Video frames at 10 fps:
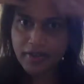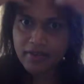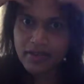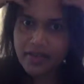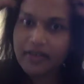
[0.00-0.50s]
I
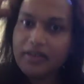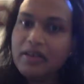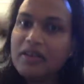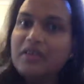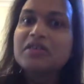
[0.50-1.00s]
was like,
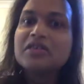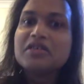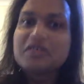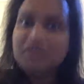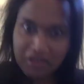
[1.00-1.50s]

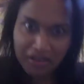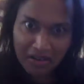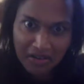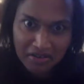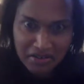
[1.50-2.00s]
yeah, I'm